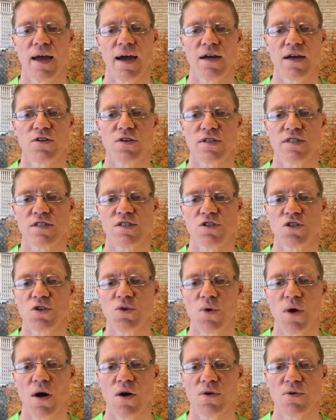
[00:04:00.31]
addresses
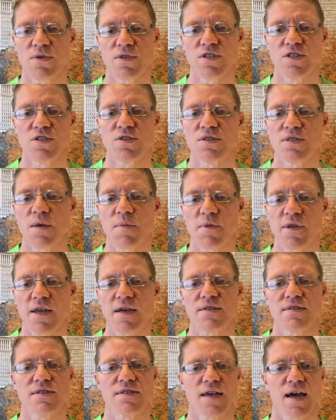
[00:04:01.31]
you own to somebody
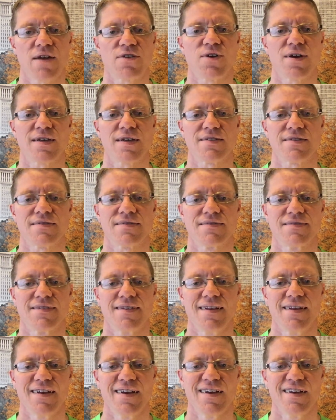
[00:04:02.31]
else's address.
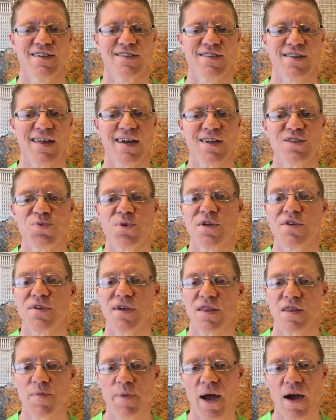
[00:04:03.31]
So that's where you
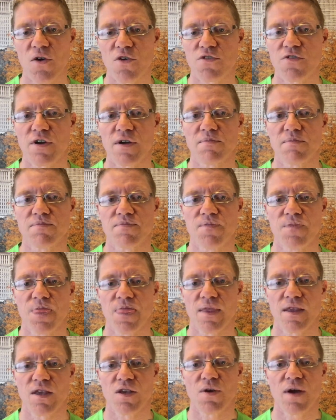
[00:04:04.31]
get the power from.
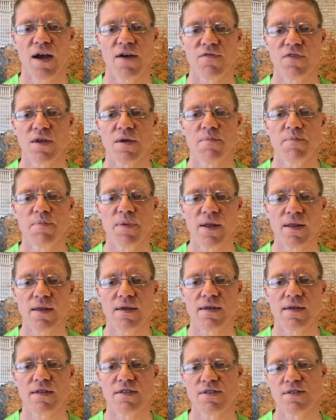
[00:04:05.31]
You have the
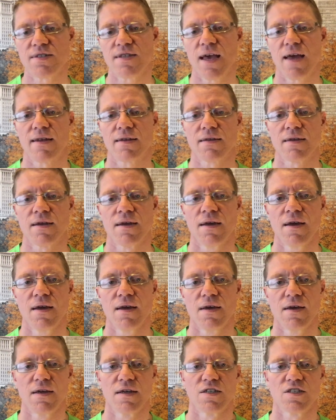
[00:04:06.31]
ability to send.
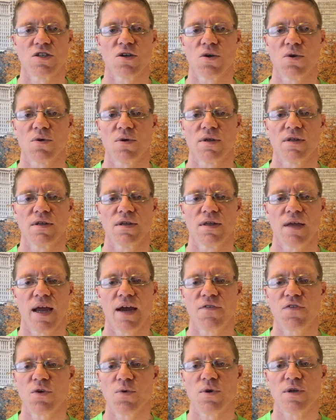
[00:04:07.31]
So
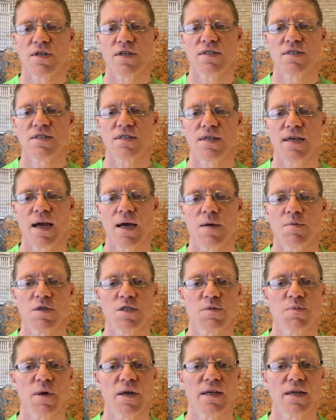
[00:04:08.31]
everyone can see how
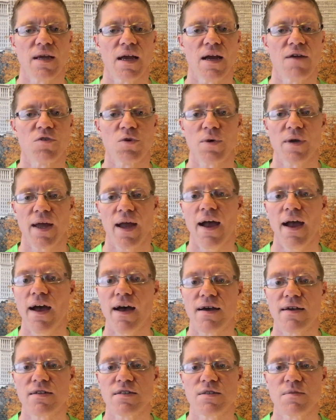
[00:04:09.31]
much money everyone
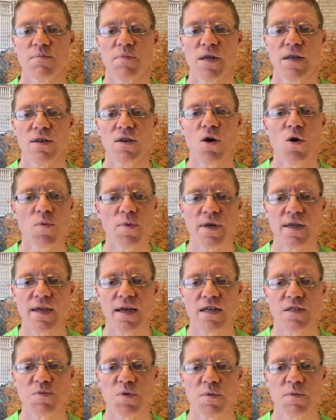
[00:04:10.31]
has, but nobody
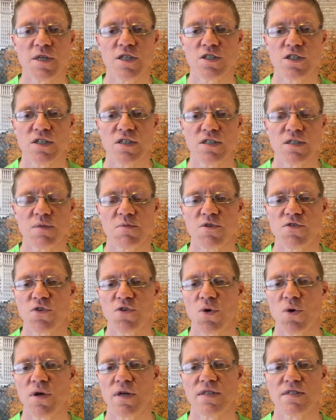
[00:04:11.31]
has permission to move
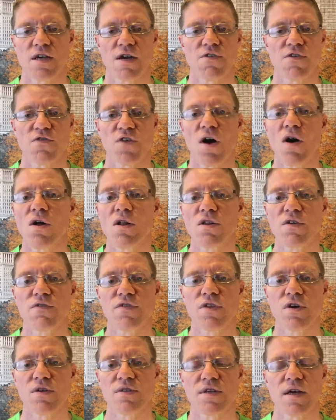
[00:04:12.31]
coins off of all
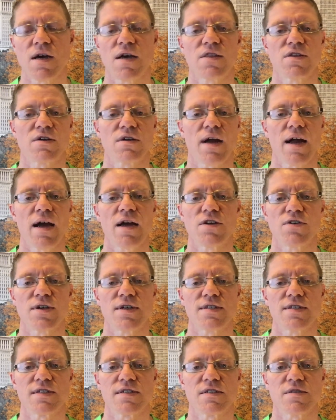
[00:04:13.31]
of those other
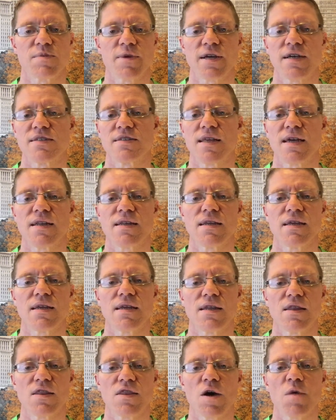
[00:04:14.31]
addresses because they
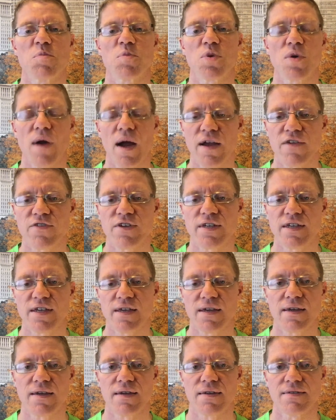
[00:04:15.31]
need the private
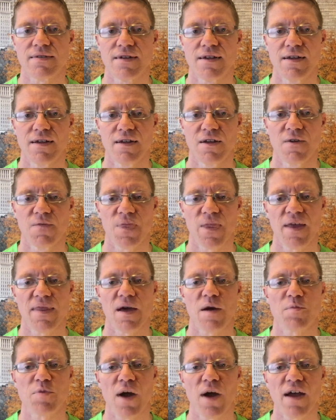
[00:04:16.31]
key. And
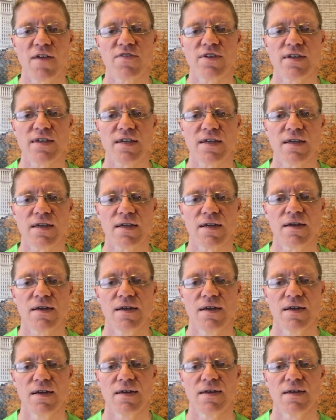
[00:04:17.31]
that private key
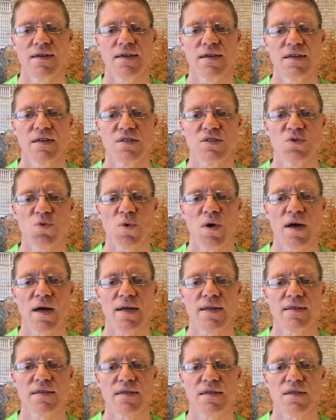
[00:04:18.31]
is
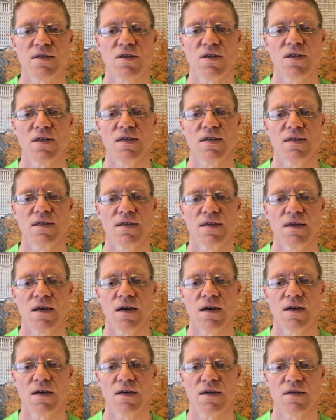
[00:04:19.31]
what
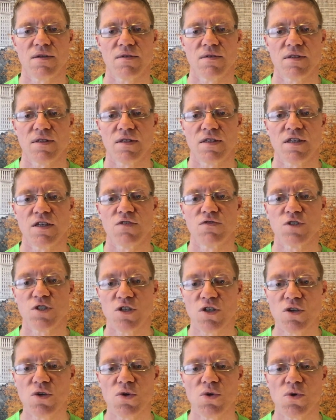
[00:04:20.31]
gives
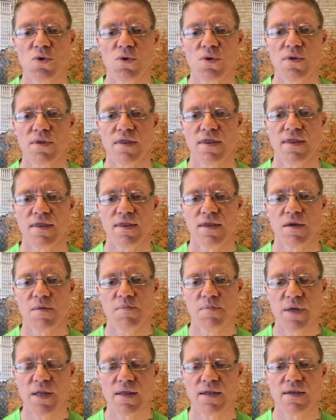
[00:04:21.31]
you the
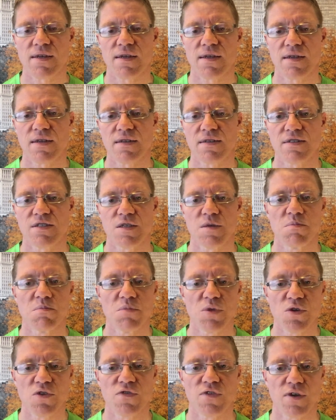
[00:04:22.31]
ability to
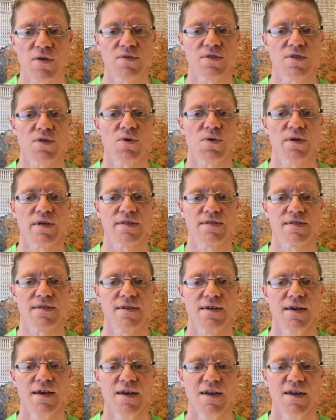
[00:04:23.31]
move those coins.
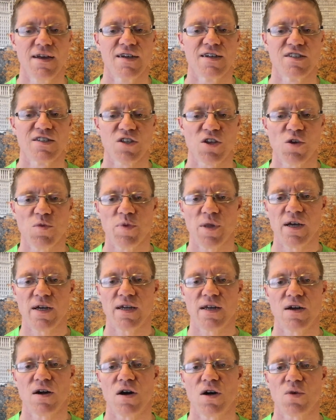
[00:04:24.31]
So you plug
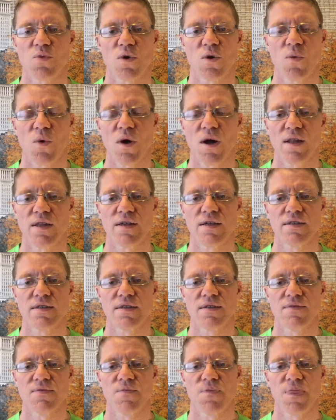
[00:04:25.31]
in a hardware
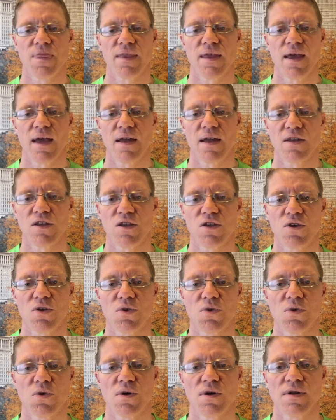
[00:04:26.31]
wallet, and
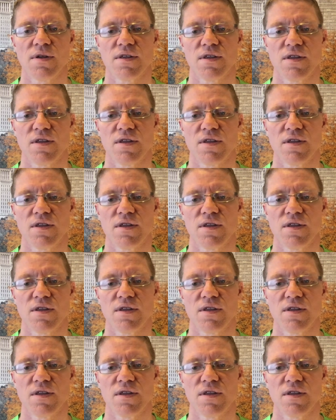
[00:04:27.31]
you